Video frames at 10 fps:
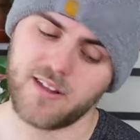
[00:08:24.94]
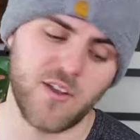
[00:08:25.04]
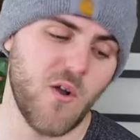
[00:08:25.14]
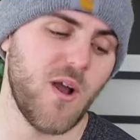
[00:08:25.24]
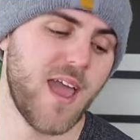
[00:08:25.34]

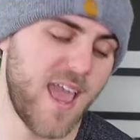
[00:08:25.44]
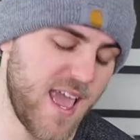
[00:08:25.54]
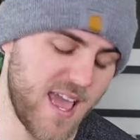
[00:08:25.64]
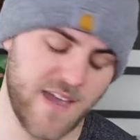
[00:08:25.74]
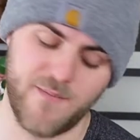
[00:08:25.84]
go
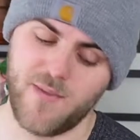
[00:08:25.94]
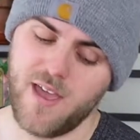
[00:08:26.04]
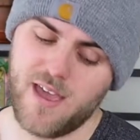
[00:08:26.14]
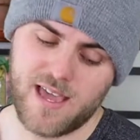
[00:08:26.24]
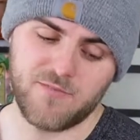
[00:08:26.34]
ham
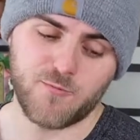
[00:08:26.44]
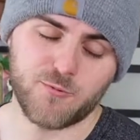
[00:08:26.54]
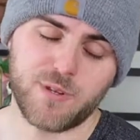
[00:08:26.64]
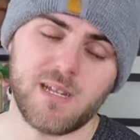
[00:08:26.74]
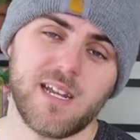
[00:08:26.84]
and
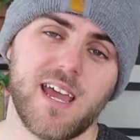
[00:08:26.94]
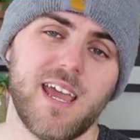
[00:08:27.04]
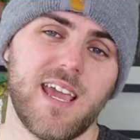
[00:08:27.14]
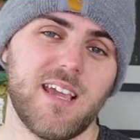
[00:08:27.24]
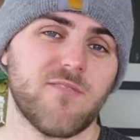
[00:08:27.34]
read
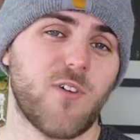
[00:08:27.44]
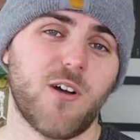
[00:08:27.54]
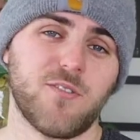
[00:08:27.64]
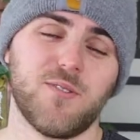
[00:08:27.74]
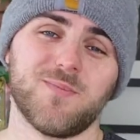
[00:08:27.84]
8
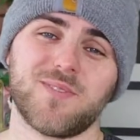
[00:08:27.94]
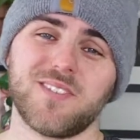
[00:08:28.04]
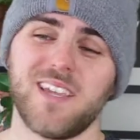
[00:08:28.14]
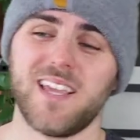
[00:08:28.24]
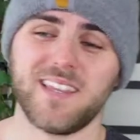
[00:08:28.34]

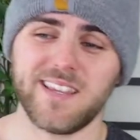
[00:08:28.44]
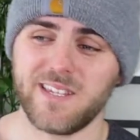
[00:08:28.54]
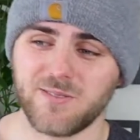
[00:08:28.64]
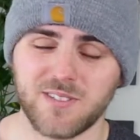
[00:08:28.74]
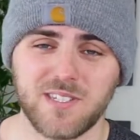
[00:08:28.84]
volumes in
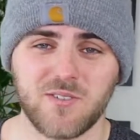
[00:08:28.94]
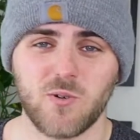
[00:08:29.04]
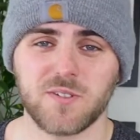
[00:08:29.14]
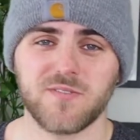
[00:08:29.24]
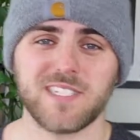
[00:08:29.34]
literally the
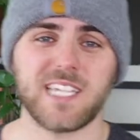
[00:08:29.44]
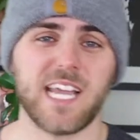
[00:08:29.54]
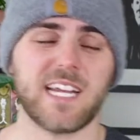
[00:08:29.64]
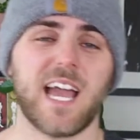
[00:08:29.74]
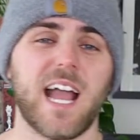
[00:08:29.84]
course of a
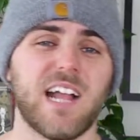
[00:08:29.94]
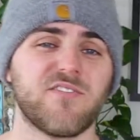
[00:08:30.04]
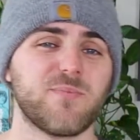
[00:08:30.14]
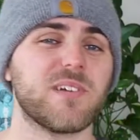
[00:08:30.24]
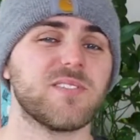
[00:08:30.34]
day and a
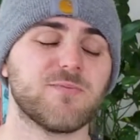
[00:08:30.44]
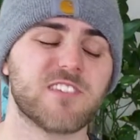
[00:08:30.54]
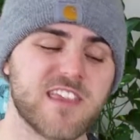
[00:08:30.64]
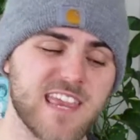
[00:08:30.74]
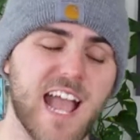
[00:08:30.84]
half because it
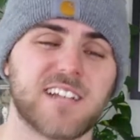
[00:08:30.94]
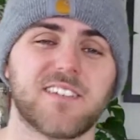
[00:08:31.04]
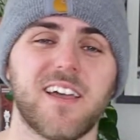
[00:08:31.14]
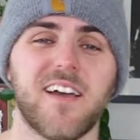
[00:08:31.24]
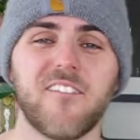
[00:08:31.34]
was
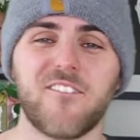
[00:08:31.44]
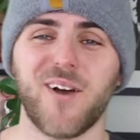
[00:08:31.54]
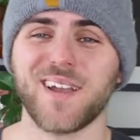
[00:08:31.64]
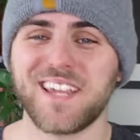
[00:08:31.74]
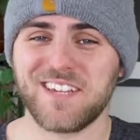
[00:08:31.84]
that
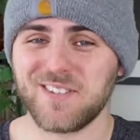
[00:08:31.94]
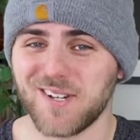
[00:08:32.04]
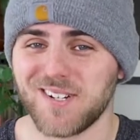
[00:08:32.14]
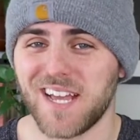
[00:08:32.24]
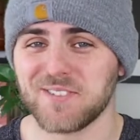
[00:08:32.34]
fucking
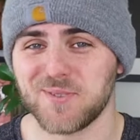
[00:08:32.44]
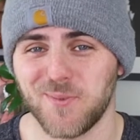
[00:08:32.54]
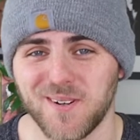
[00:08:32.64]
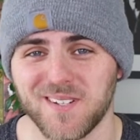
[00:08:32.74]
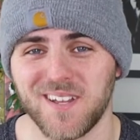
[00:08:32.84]
good. I
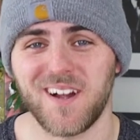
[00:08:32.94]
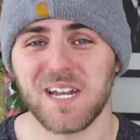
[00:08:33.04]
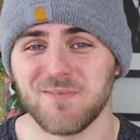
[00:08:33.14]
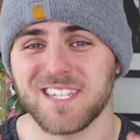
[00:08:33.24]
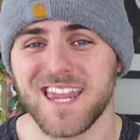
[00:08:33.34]
swear to
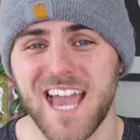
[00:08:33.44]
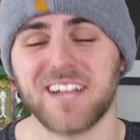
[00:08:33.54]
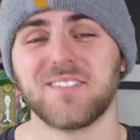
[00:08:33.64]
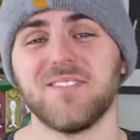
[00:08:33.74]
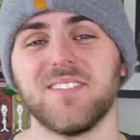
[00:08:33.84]
God, it was
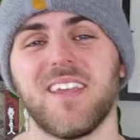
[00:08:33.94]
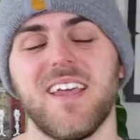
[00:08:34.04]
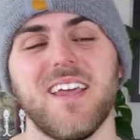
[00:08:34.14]
that good.